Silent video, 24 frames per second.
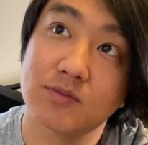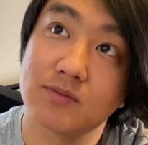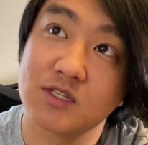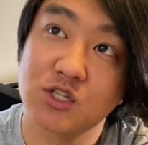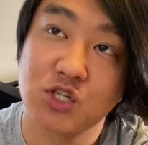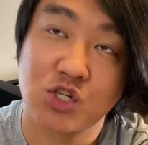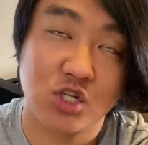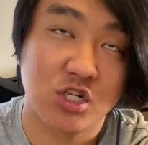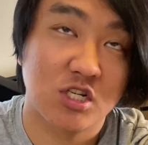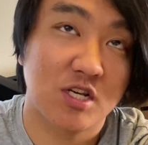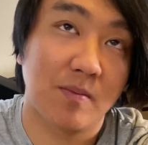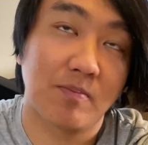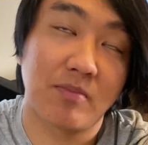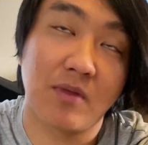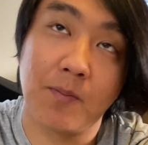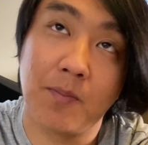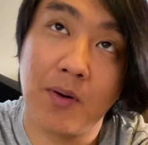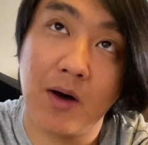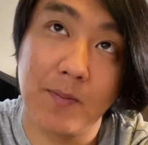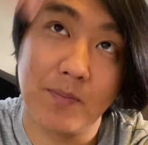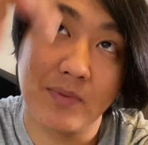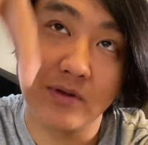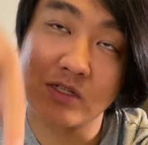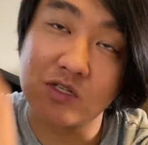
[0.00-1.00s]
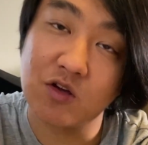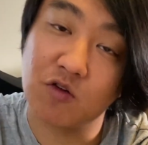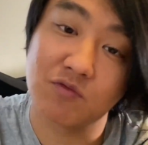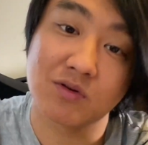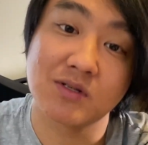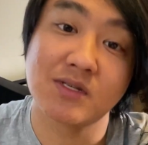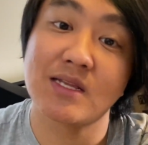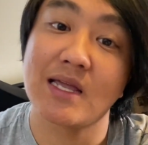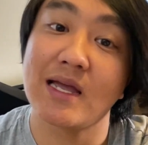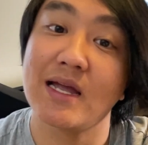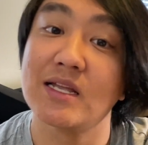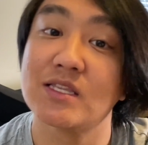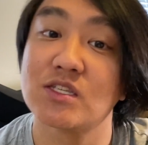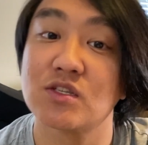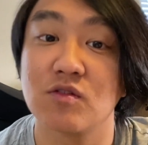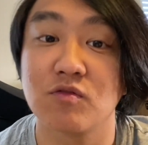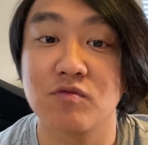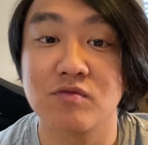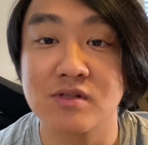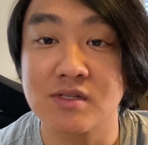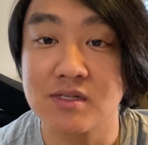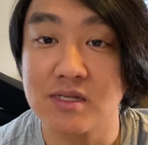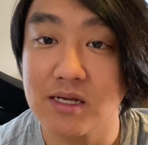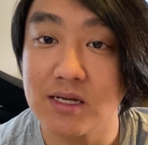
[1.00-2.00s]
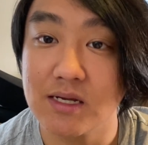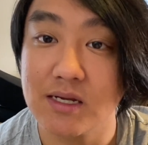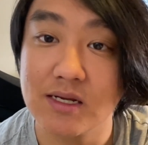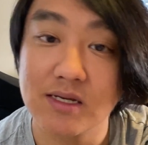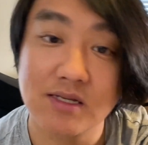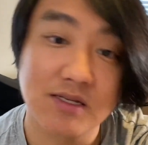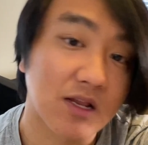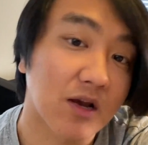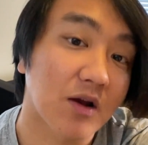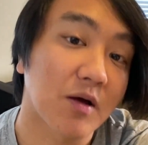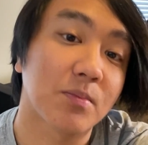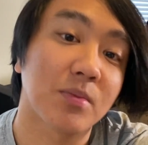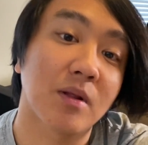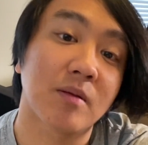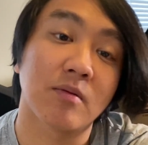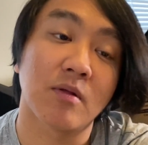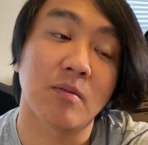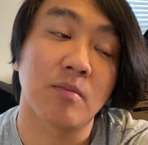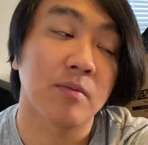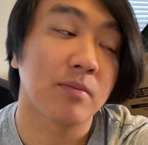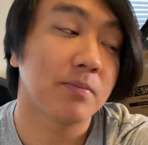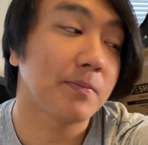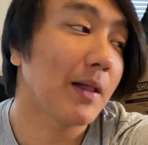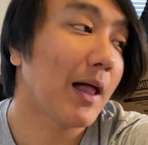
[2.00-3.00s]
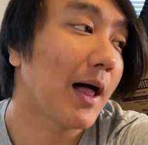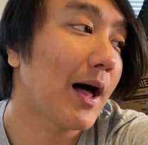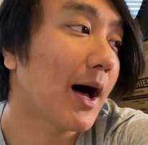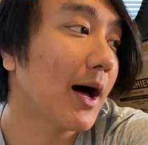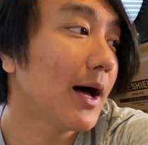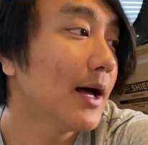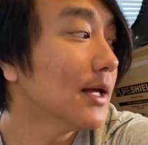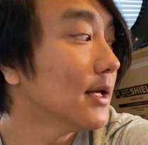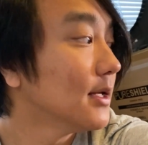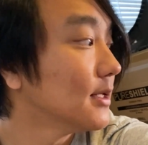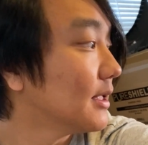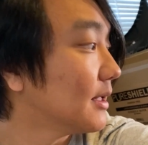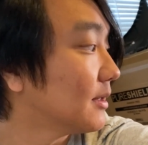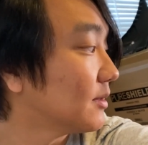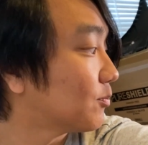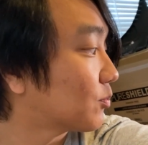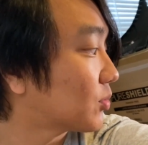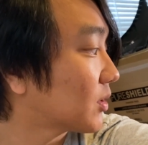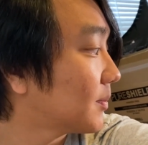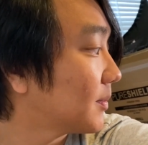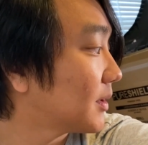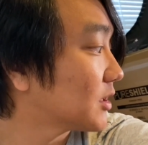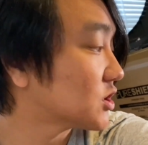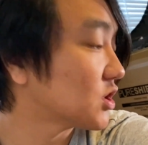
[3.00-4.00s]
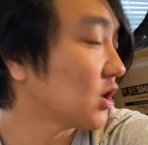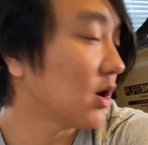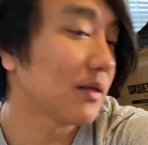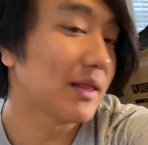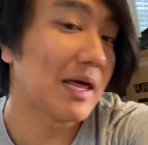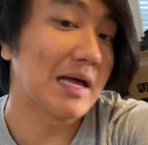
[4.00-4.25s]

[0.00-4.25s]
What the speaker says: ship the puppies over states, overseas, blah, blah, blah, blah, and pretty much all